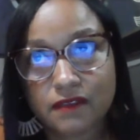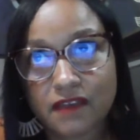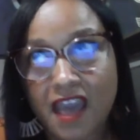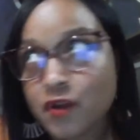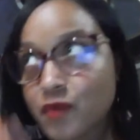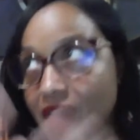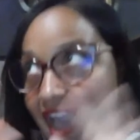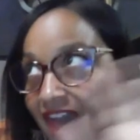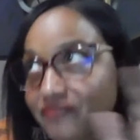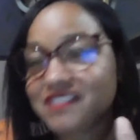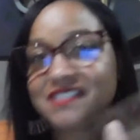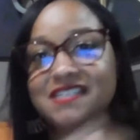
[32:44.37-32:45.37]
I don't
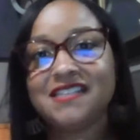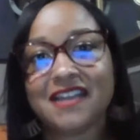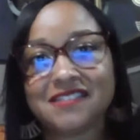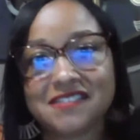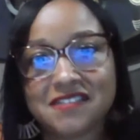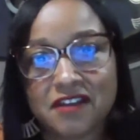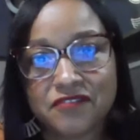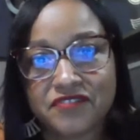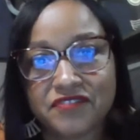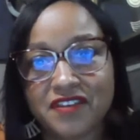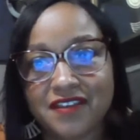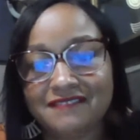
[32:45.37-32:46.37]
have to see that stuff.
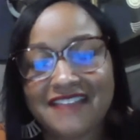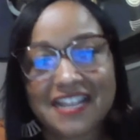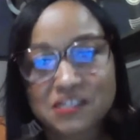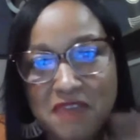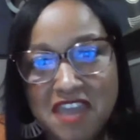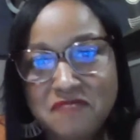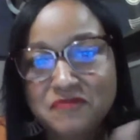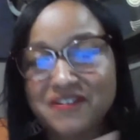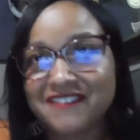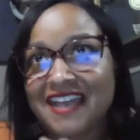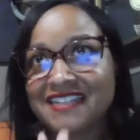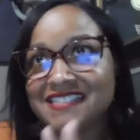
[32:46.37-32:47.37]
That's paper.
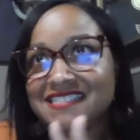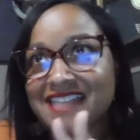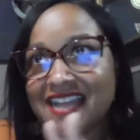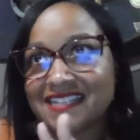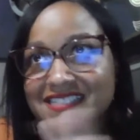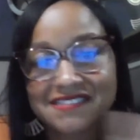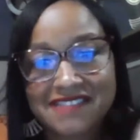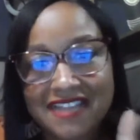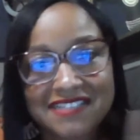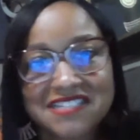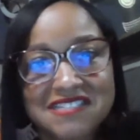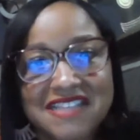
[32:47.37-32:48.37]

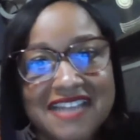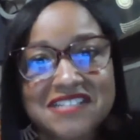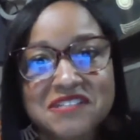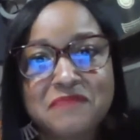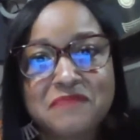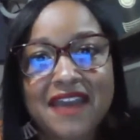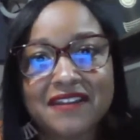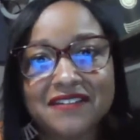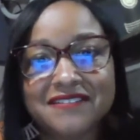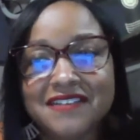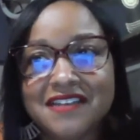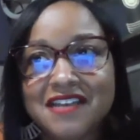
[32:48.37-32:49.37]
That doesn't
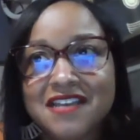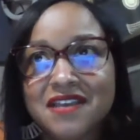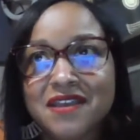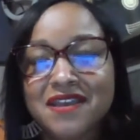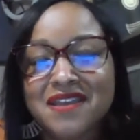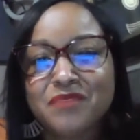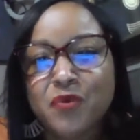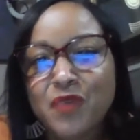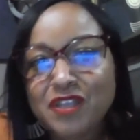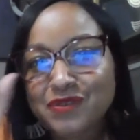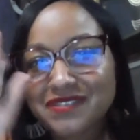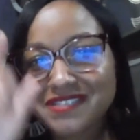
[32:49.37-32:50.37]
matter. But
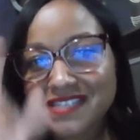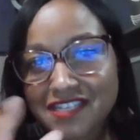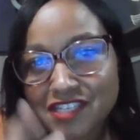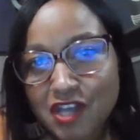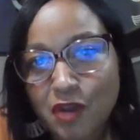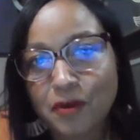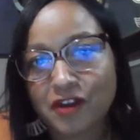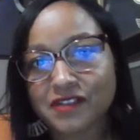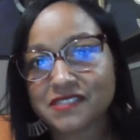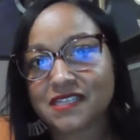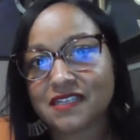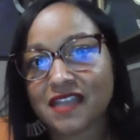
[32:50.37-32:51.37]
when you see a young
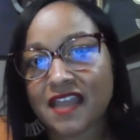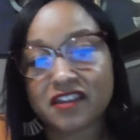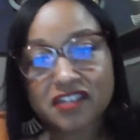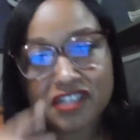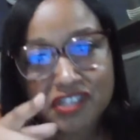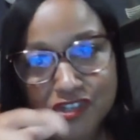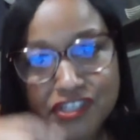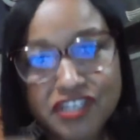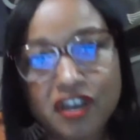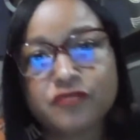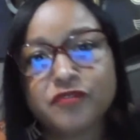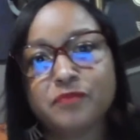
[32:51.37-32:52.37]
person like a Nadir
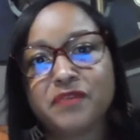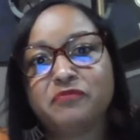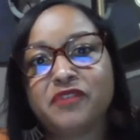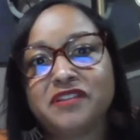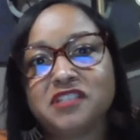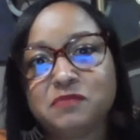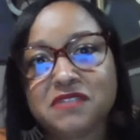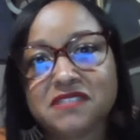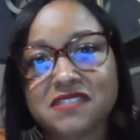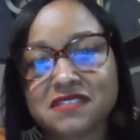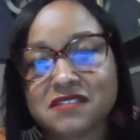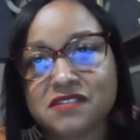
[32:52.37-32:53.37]
Young from Big Brothers Big
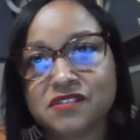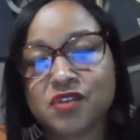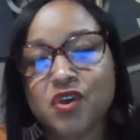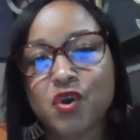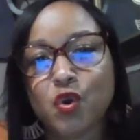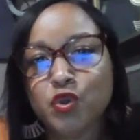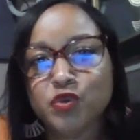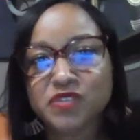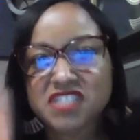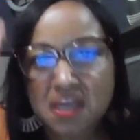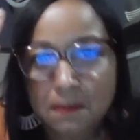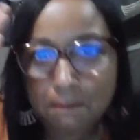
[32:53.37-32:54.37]
Sisters, or you
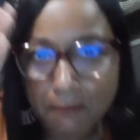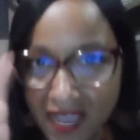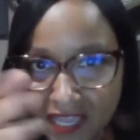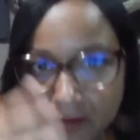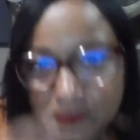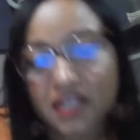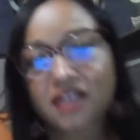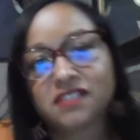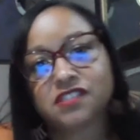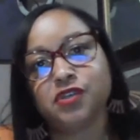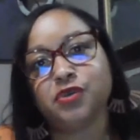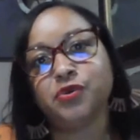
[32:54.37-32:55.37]
see a Maya
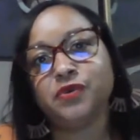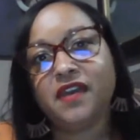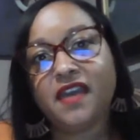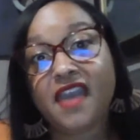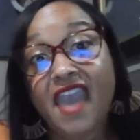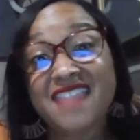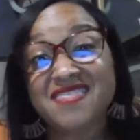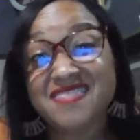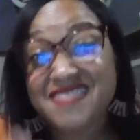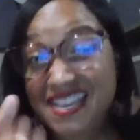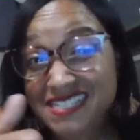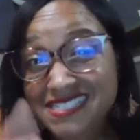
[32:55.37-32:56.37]
Palacio, and
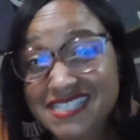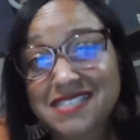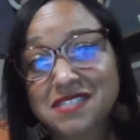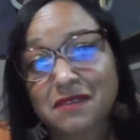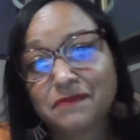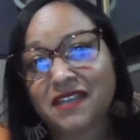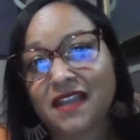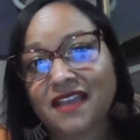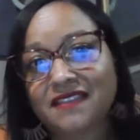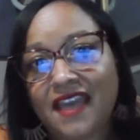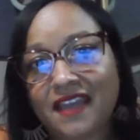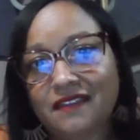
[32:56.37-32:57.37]
they say something
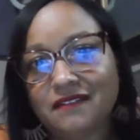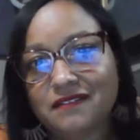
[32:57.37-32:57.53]
like that,